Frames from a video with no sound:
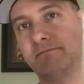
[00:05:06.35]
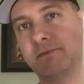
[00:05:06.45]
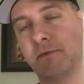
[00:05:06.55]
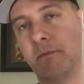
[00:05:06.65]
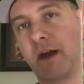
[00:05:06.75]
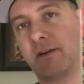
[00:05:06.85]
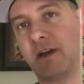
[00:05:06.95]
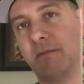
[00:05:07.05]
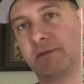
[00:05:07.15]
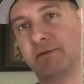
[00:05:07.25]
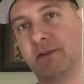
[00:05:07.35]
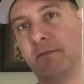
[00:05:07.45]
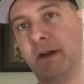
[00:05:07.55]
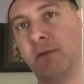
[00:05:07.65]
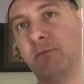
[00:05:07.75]
That's what Modern Comics is all
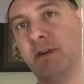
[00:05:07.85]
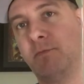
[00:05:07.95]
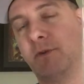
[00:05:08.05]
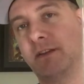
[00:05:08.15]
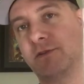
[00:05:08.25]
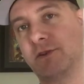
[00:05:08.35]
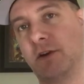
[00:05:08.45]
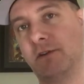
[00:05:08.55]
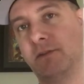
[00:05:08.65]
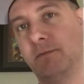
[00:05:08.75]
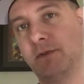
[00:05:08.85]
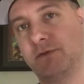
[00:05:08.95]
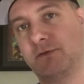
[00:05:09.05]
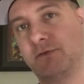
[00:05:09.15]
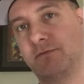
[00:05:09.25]
about, reprinting the Charlton books.